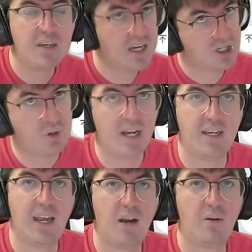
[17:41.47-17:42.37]
Yes, you
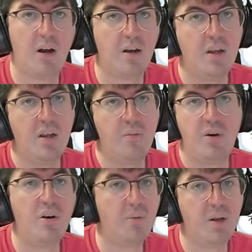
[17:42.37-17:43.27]
had Kron, but
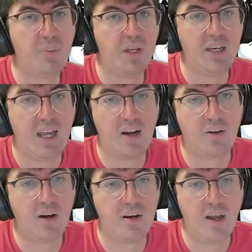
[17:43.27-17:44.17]
nobody played
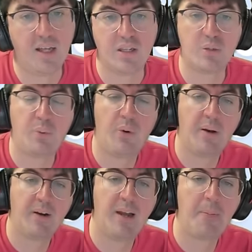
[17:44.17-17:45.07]
Kron at this
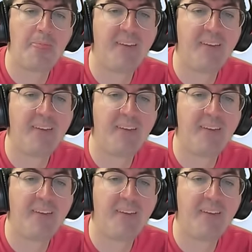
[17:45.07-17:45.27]
point, right?